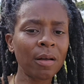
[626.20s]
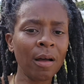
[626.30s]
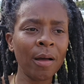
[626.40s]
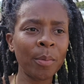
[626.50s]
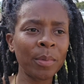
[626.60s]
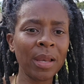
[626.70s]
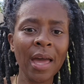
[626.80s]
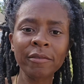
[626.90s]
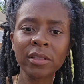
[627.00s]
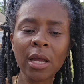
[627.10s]

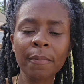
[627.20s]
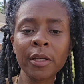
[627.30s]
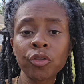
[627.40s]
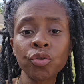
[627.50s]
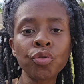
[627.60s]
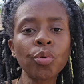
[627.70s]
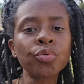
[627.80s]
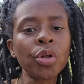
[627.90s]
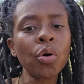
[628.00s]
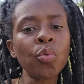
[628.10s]
lifestyle, because you
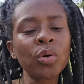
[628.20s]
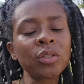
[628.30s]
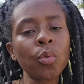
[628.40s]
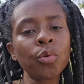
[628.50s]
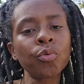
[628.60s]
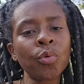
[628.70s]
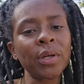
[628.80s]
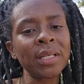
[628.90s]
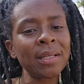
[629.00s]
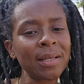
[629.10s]
don't know what's going
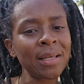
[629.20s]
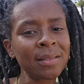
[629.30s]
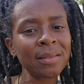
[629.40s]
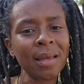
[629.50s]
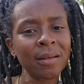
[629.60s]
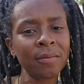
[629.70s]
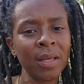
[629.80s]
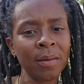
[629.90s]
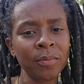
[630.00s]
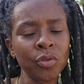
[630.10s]
on in the inside of them.